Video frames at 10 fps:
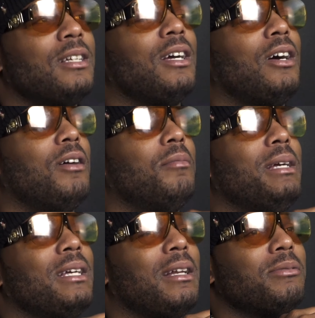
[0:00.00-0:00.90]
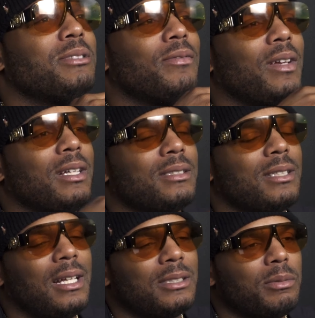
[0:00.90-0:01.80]
Oh, man, I was in Vegas
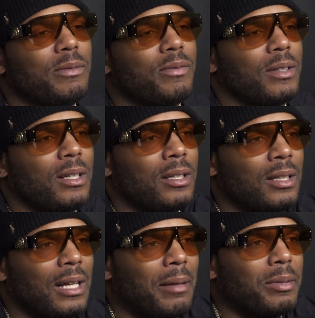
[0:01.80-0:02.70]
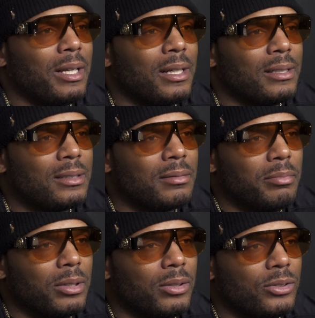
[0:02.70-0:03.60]
last week for the IBS
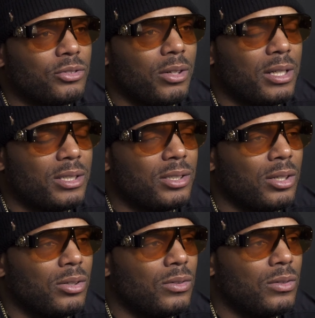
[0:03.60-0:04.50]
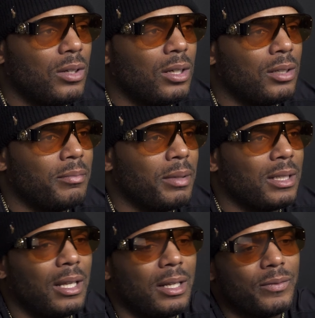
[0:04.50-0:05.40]
Builder trade show. Met a
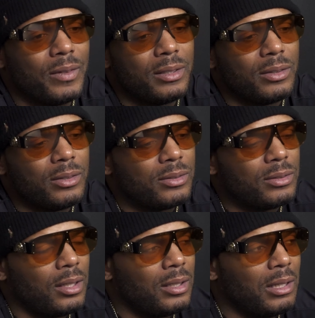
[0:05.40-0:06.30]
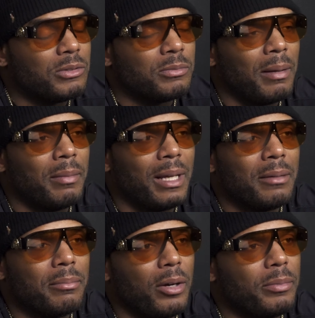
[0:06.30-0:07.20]
lot of vendors. That was my
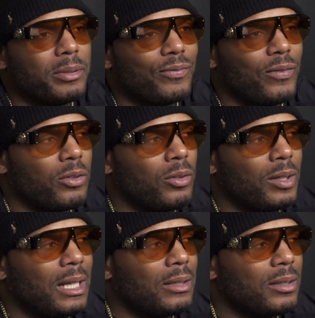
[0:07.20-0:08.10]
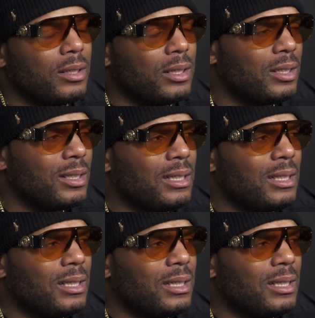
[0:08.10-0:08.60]
main purpose for going out there.